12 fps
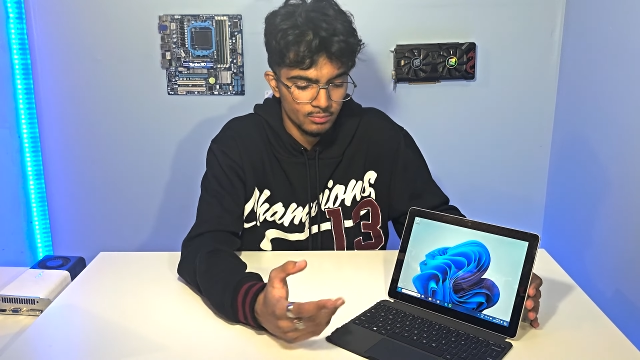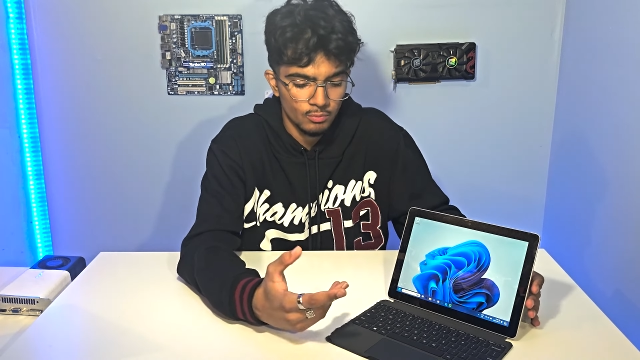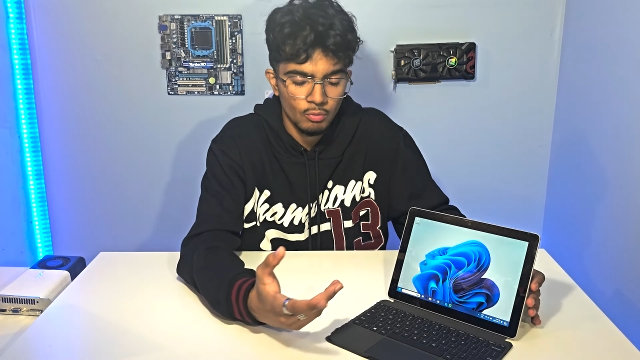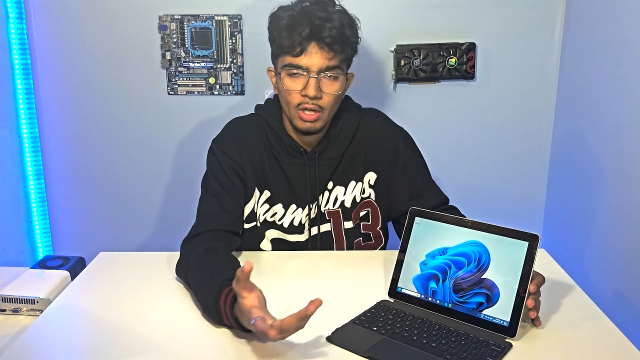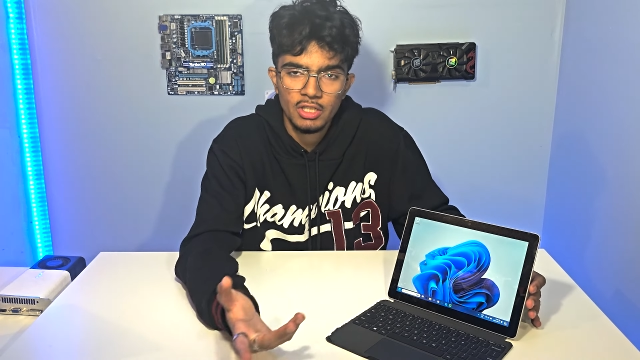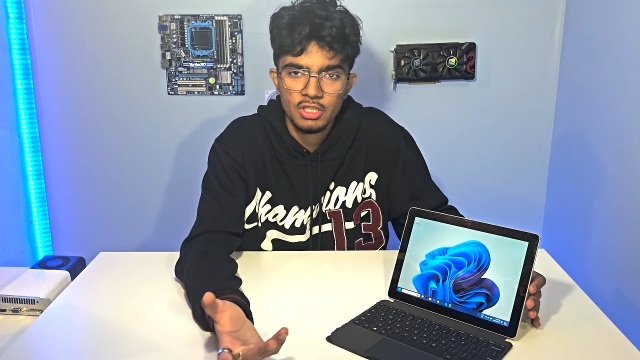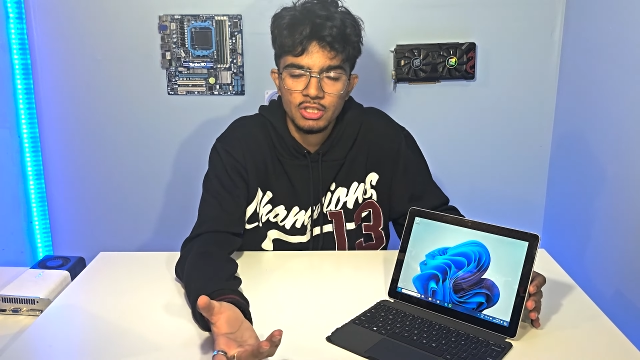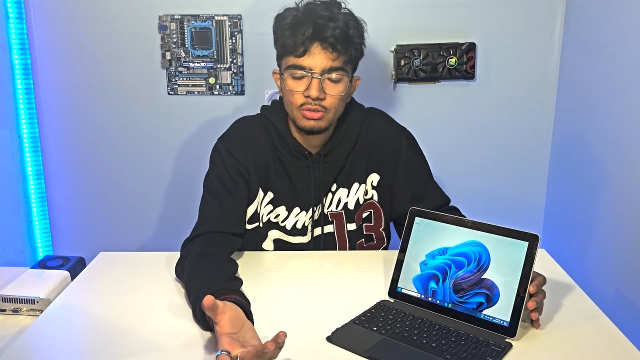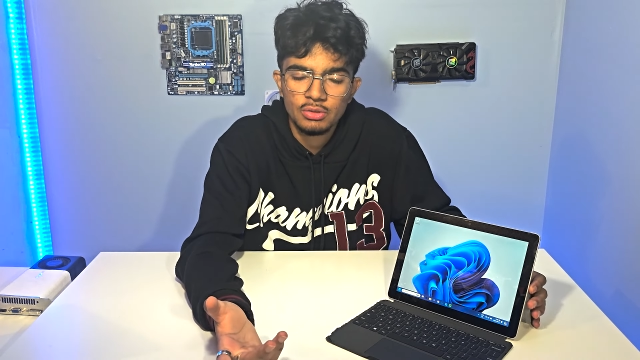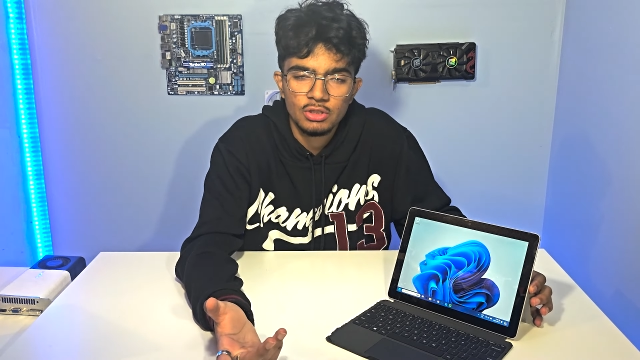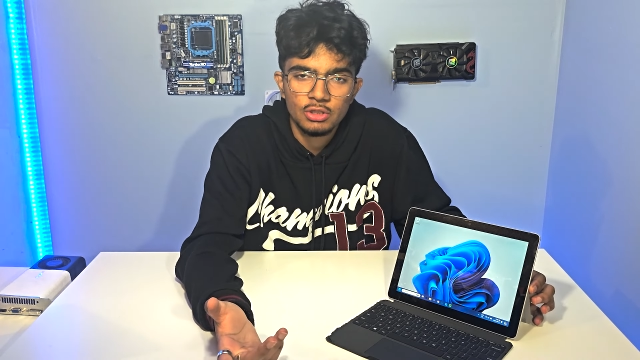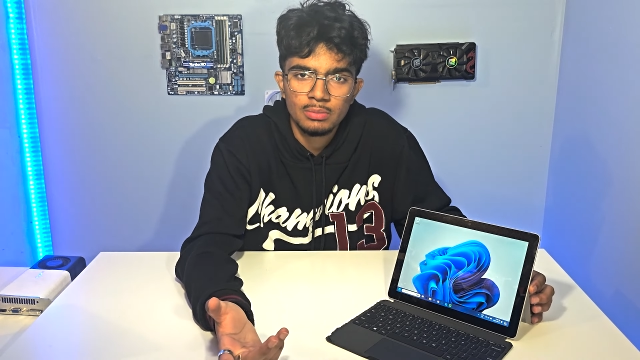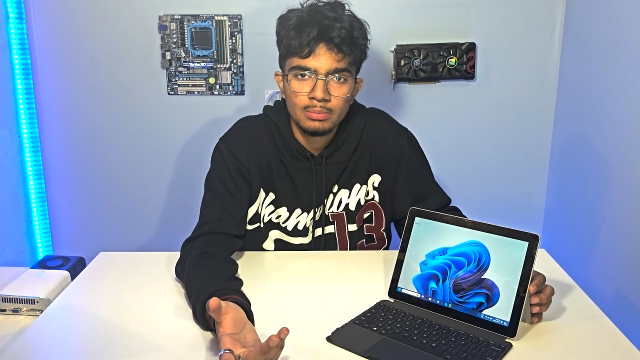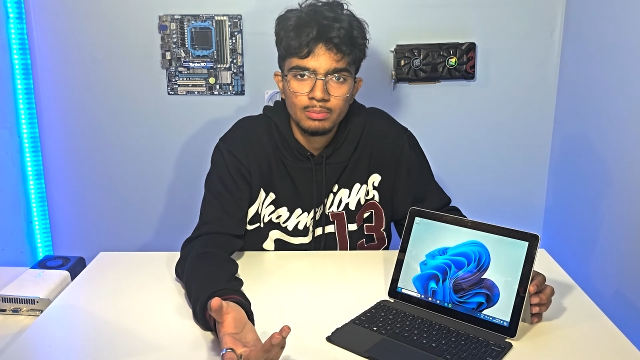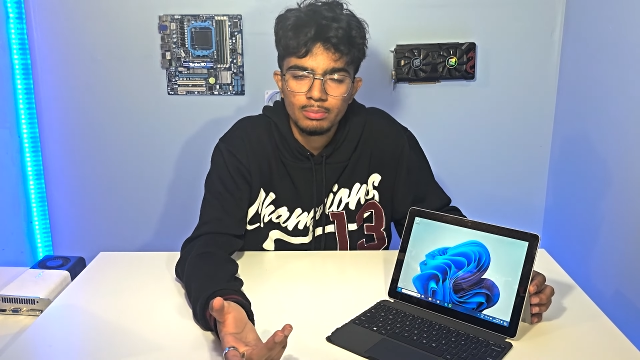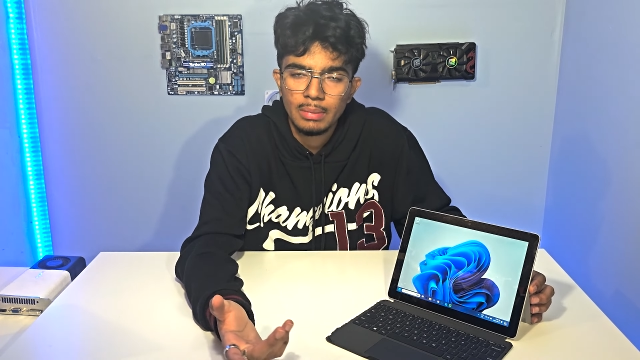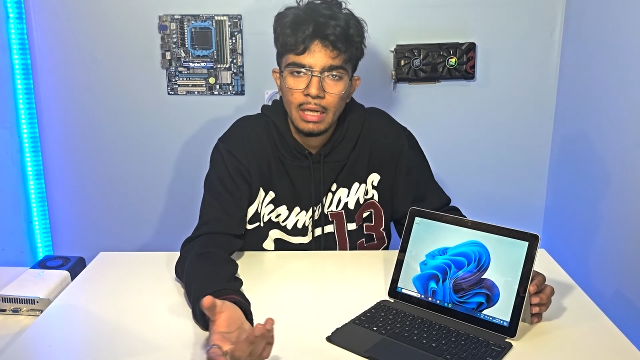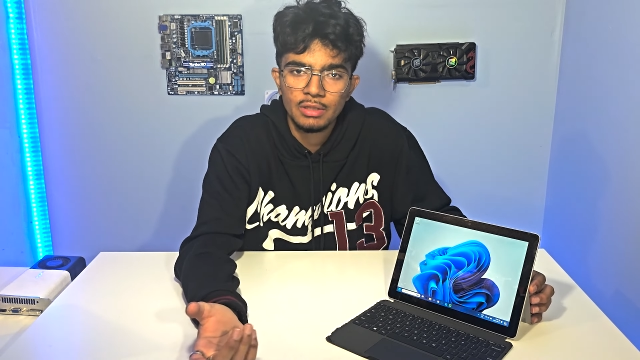watching YouTube,
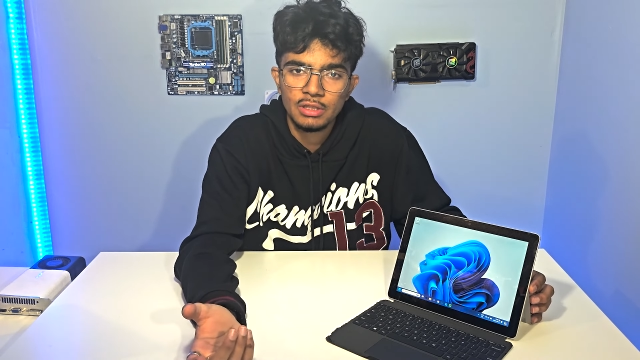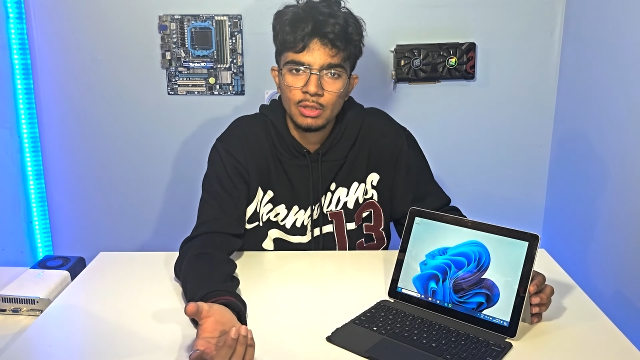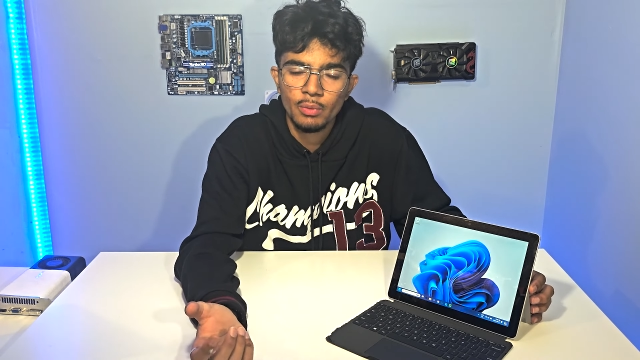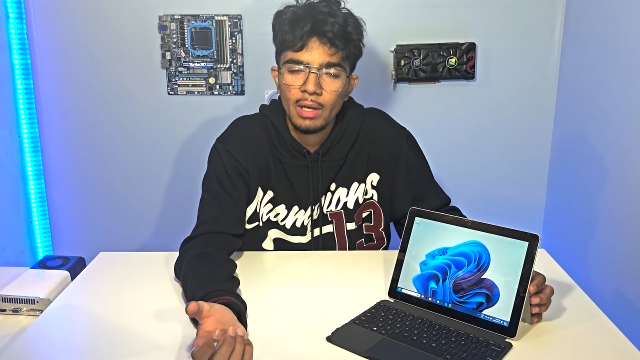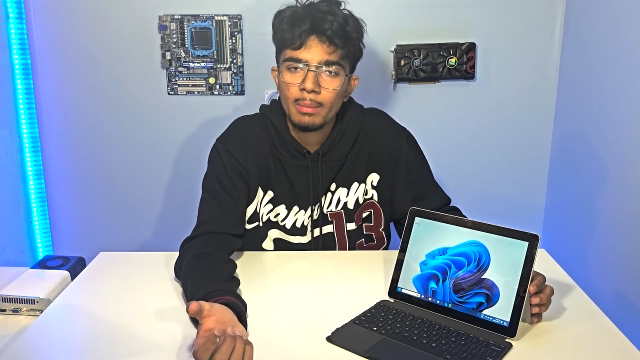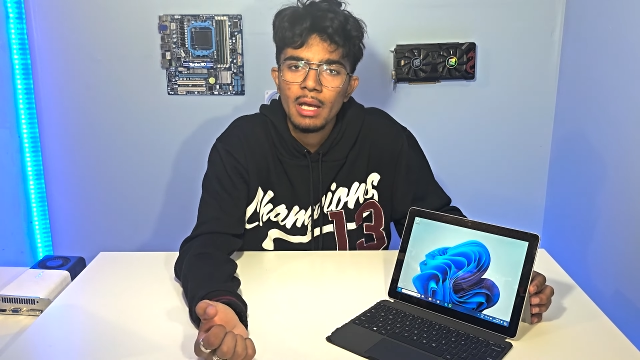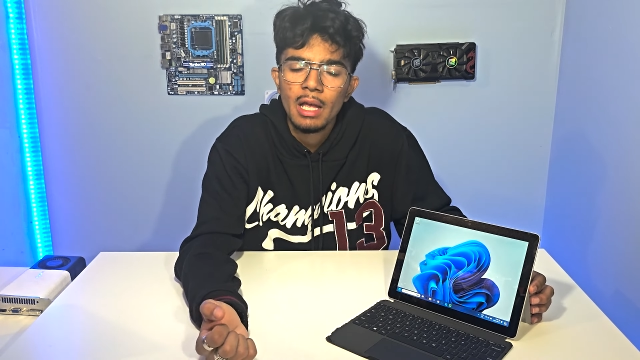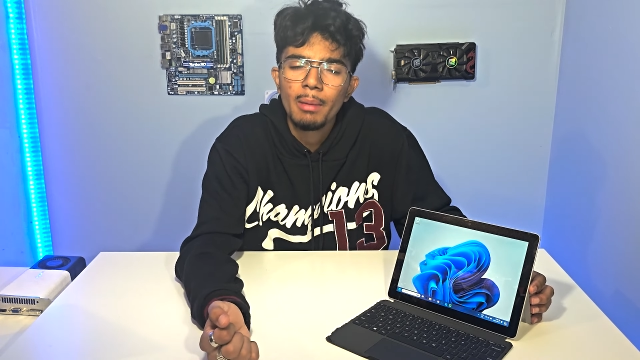browsing the web.